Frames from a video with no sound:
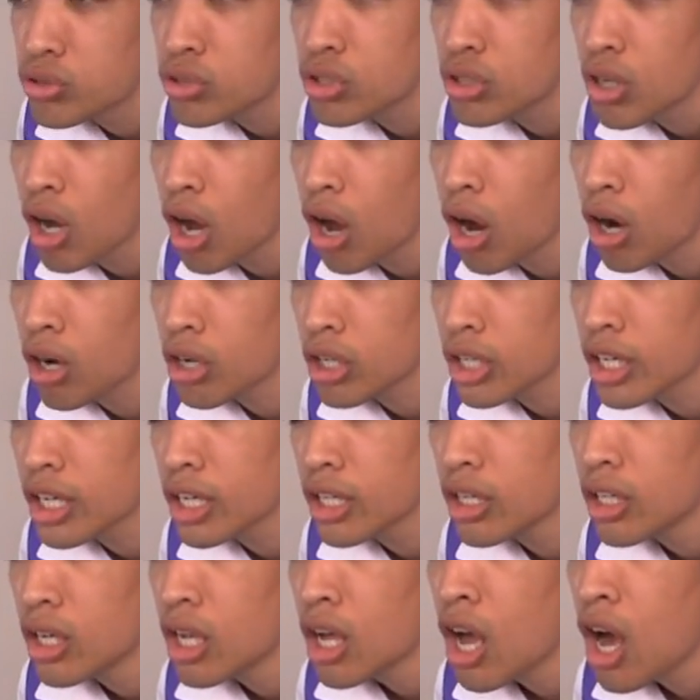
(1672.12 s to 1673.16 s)

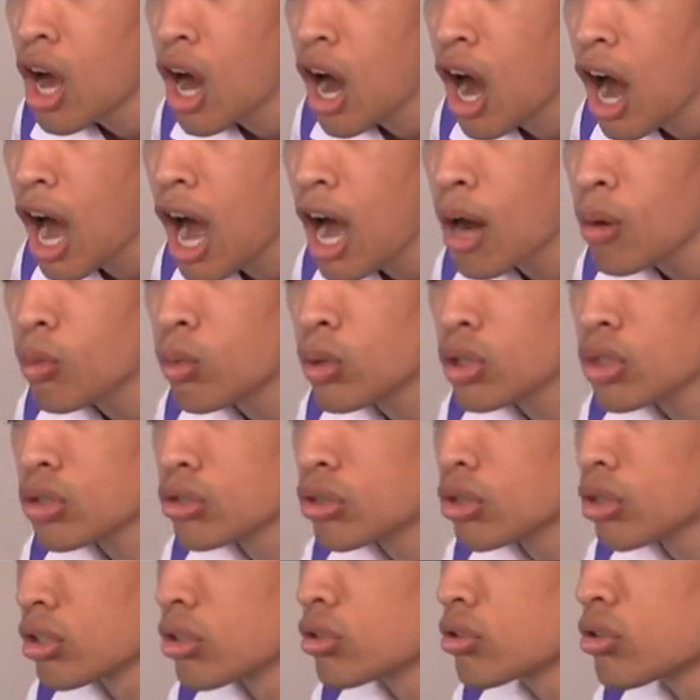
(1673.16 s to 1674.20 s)
Charlie. I was
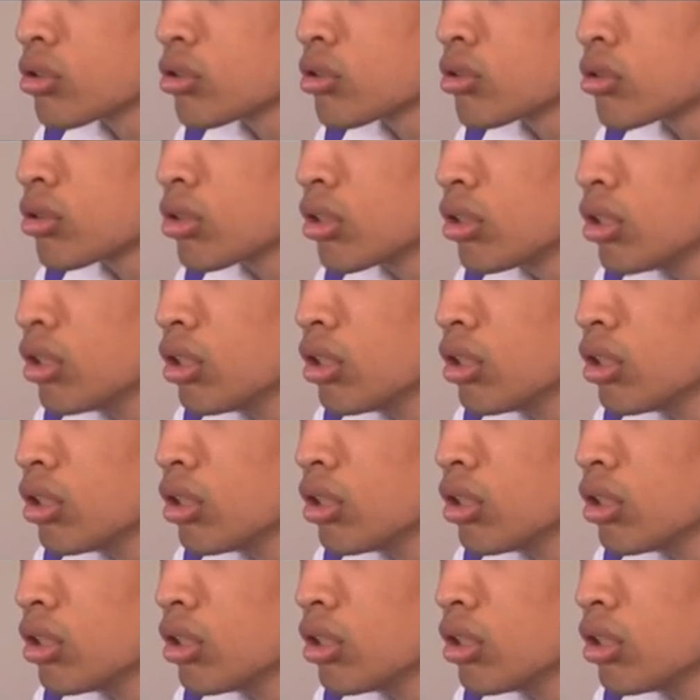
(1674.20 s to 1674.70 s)
asleep.